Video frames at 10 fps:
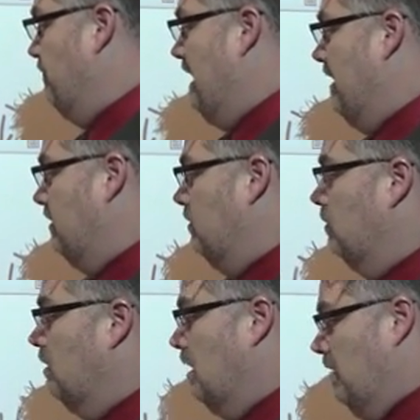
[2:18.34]

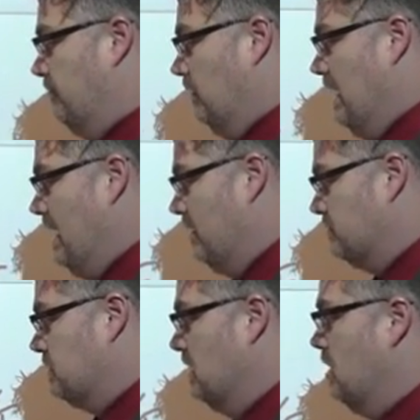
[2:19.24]
value of your
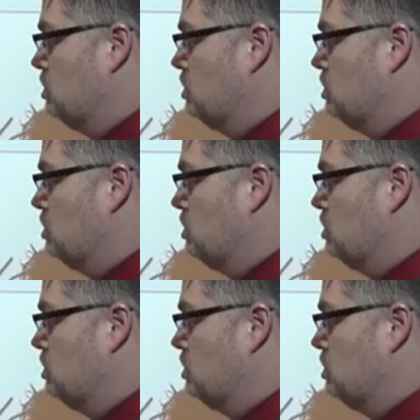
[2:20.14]
house.